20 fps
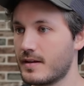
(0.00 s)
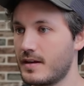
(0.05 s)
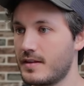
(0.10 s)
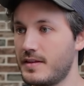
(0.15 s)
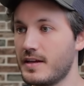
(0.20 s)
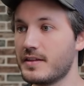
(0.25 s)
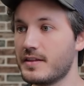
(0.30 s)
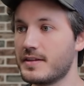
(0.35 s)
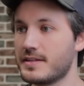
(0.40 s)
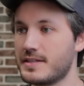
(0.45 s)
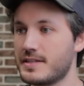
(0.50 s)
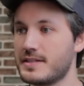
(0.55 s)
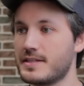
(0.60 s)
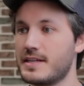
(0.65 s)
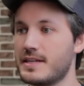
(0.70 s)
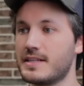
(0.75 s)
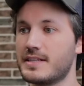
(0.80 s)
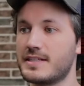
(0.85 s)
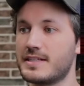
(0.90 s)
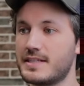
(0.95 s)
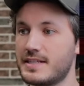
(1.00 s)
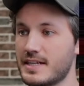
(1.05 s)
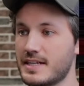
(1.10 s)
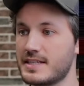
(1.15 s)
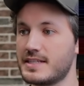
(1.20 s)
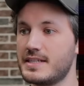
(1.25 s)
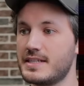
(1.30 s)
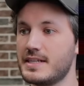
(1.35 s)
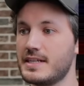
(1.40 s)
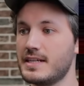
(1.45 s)
this is it.
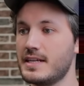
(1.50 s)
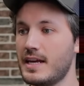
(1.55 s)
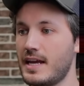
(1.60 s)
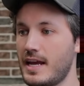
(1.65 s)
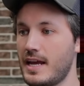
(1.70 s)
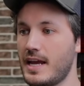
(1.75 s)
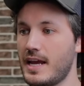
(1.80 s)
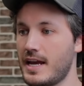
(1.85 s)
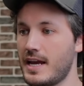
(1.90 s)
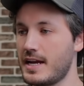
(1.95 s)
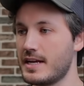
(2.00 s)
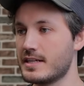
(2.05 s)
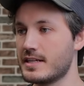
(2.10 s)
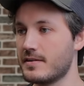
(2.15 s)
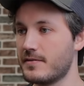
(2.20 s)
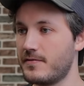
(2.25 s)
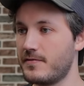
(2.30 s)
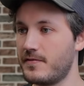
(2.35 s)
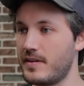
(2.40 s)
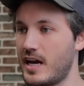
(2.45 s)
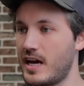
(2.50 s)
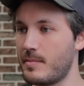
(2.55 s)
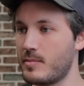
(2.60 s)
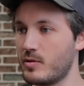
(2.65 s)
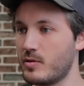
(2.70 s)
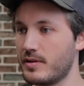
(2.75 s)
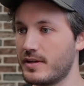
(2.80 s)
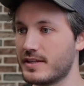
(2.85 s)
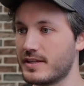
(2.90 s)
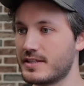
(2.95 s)
60 and
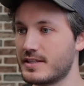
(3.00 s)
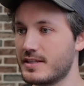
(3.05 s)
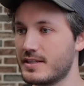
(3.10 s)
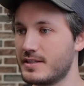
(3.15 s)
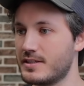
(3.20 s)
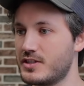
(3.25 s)
fabulous.